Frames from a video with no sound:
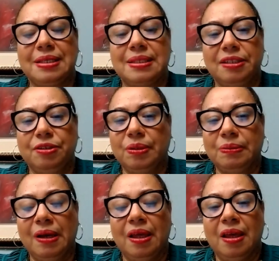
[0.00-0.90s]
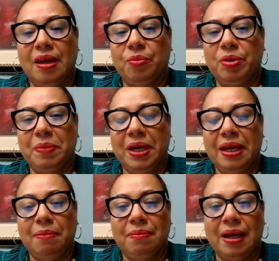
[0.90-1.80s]
said, with
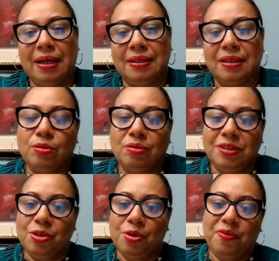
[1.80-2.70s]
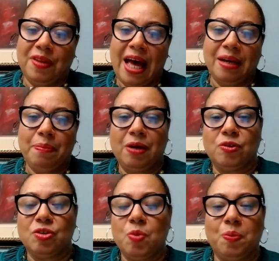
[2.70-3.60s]
my little, flag about no
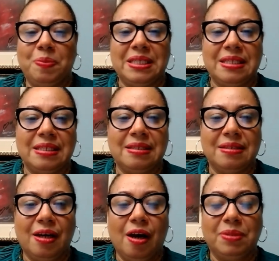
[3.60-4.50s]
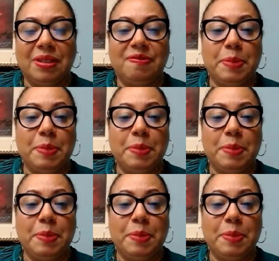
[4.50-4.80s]
small business left